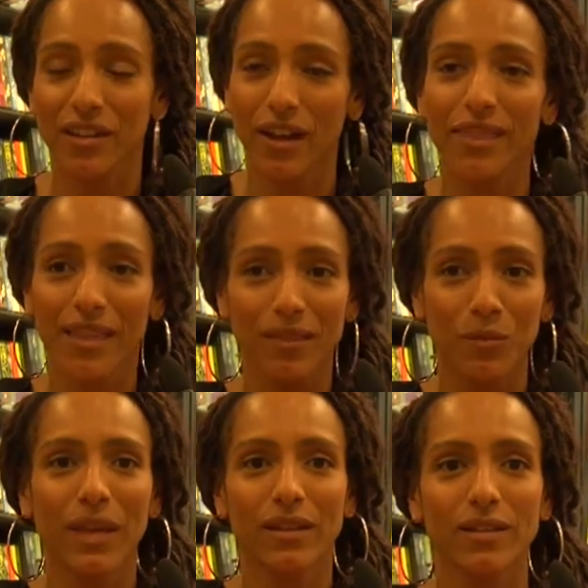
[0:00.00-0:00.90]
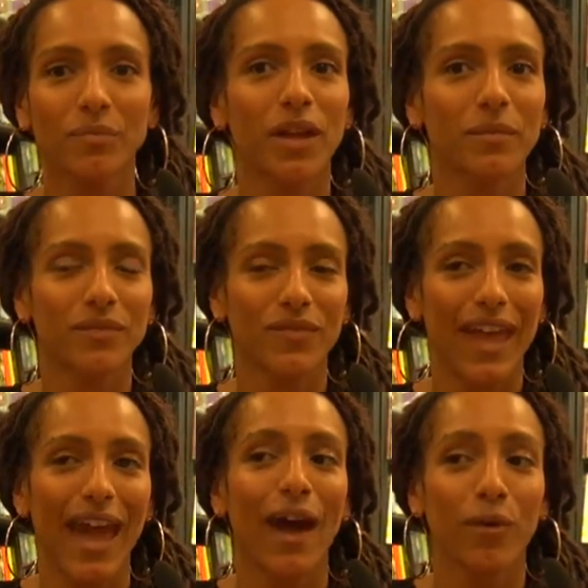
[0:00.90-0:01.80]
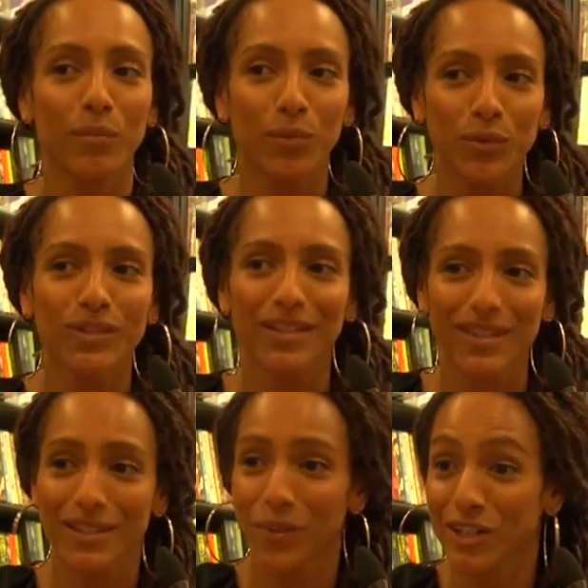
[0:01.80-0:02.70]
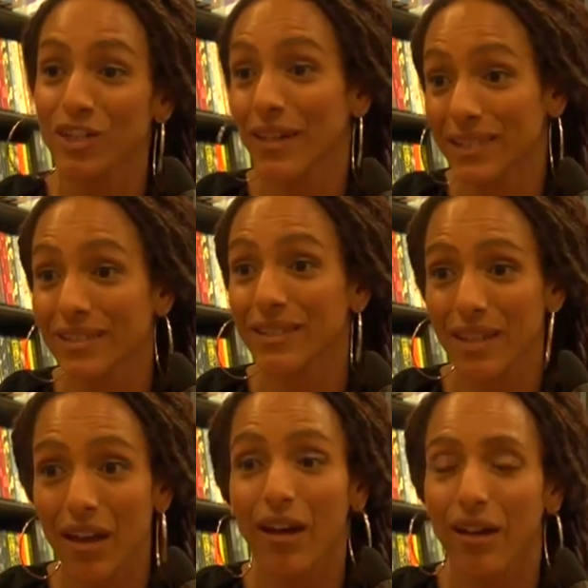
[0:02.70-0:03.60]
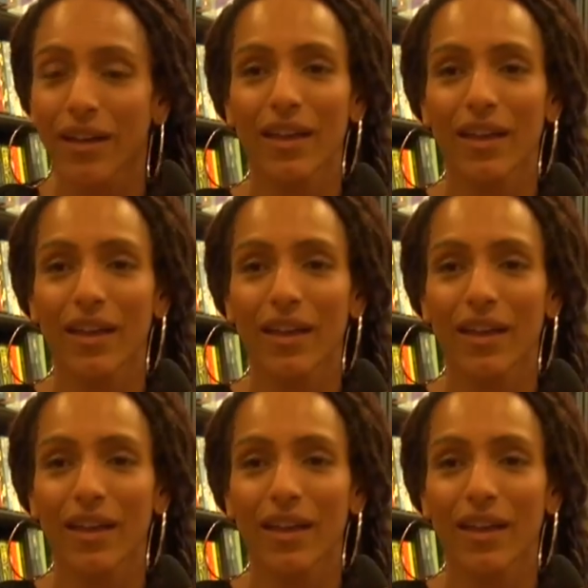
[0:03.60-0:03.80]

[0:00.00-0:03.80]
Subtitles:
And I think we can sometimes forget how important these questions of identity are.